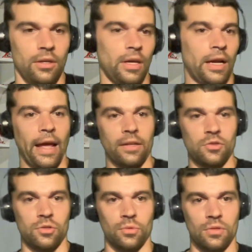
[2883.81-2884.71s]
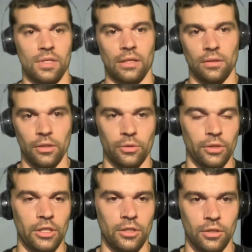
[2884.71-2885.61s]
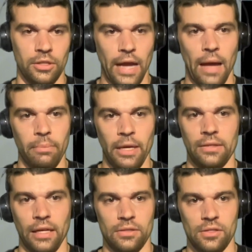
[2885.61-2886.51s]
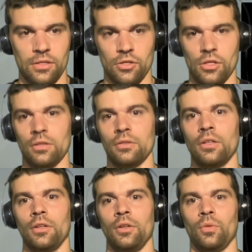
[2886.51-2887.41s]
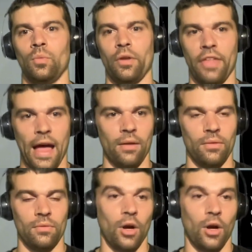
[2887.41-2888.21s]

And I had students that literally could not make that decision without,